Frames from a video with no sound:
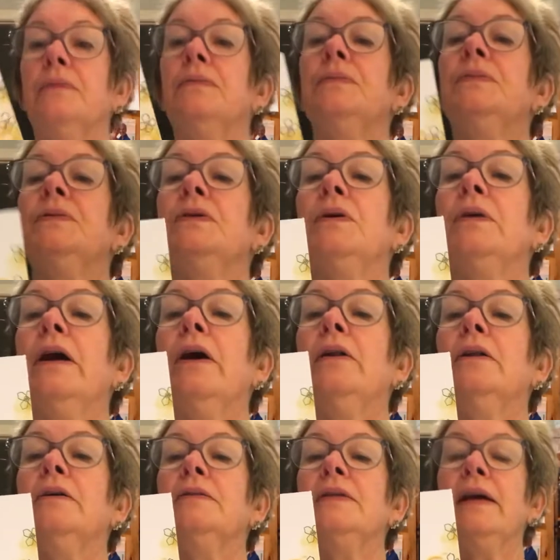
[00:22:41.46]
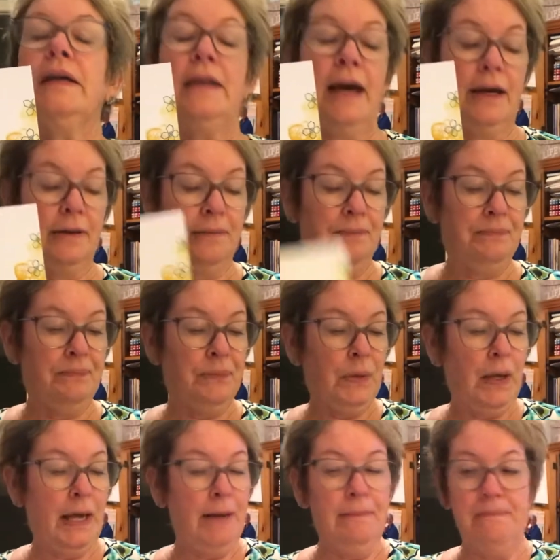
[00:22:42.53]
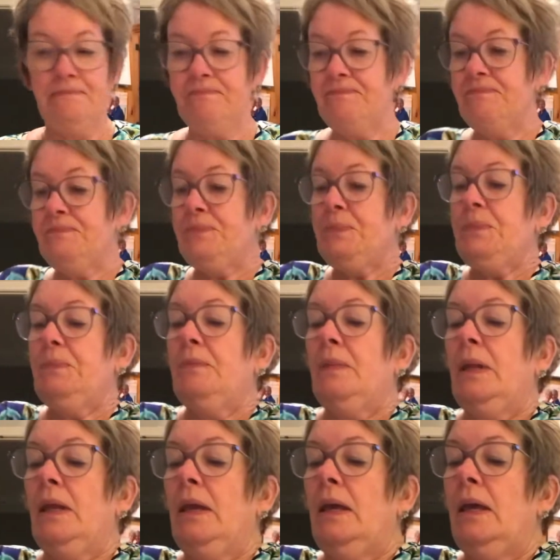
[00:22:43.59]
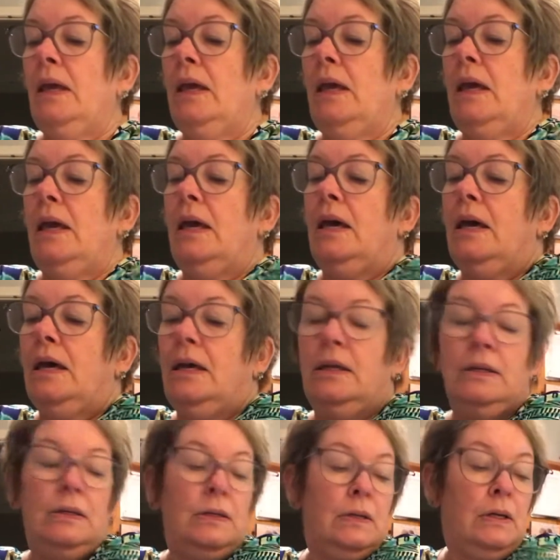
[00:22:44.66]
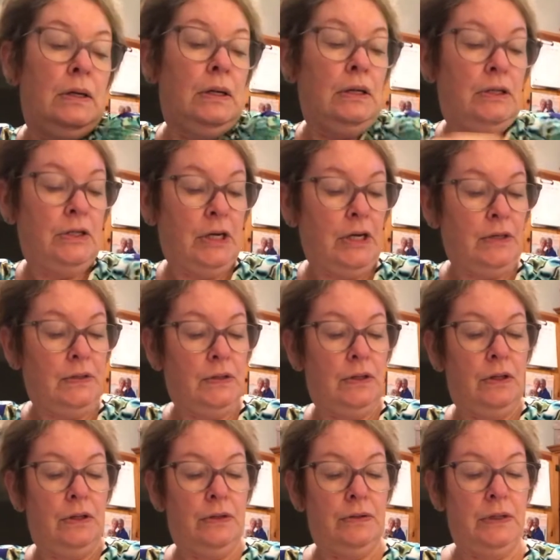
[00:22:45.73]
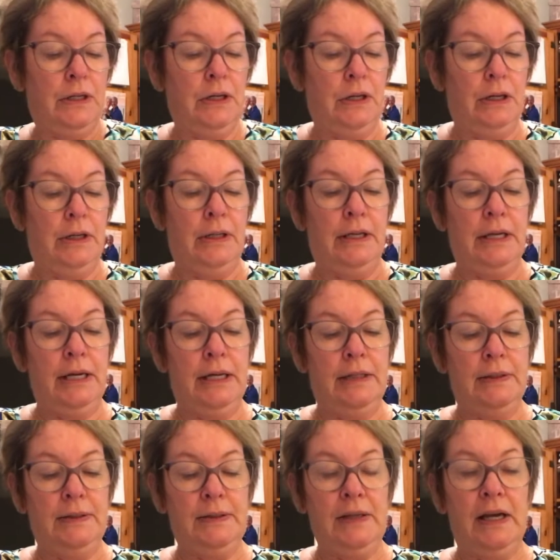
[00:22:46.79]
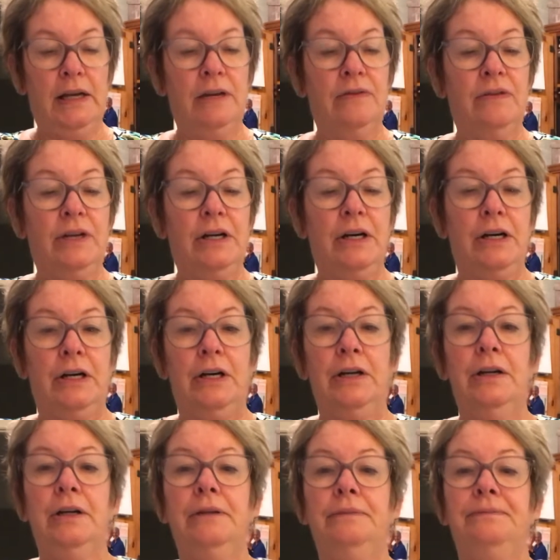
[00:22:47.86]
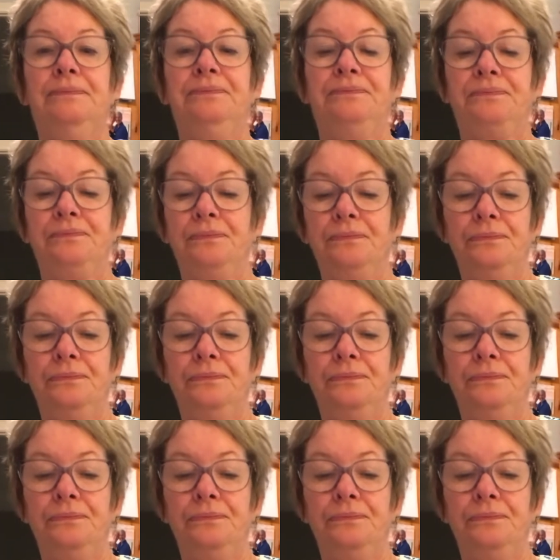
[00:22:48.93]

Okay, so now it looks like that. Okay. And just glued it on the inside of the card.